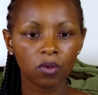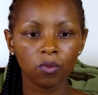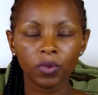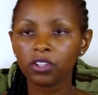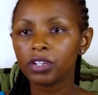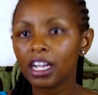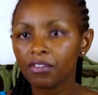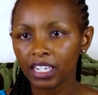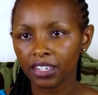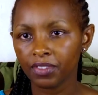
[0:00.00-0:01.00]
we don't
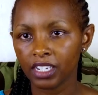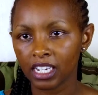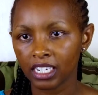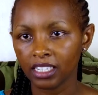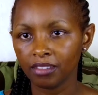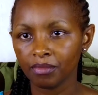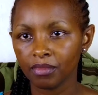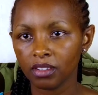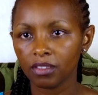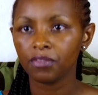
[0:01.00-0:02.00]
have a live-in nanny.
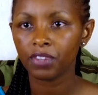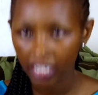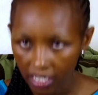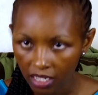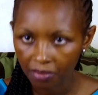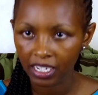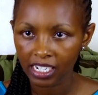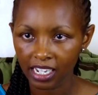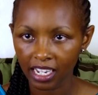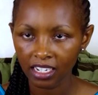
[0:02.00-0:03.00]
Very
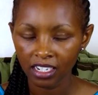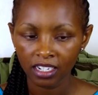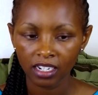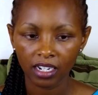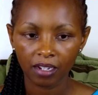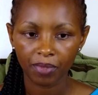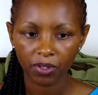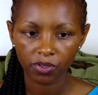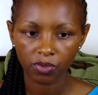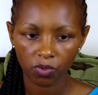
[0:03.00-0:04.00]
deliberate again,
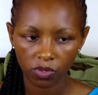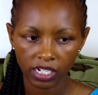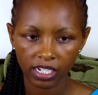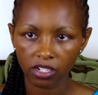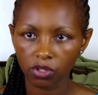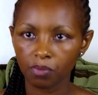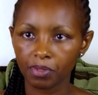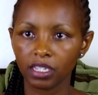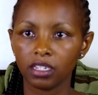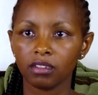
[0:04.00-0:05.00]
because we wanted
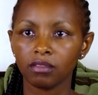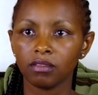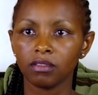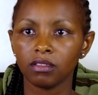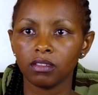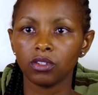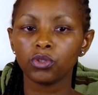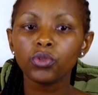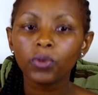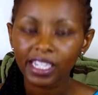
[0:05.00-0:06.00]

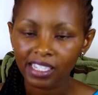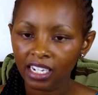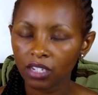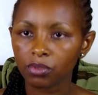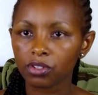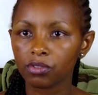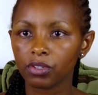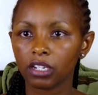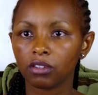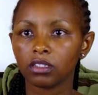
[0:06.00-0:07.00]
to know exactly what's
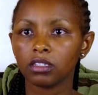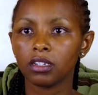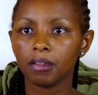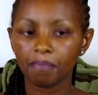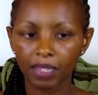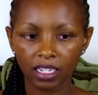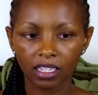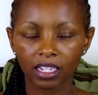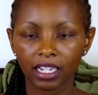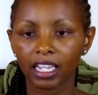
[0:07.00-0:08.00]
going on, being
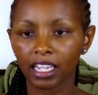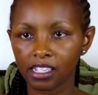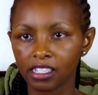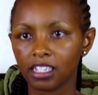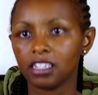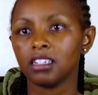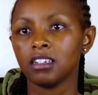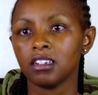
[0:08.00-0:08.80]
in there. Like I said,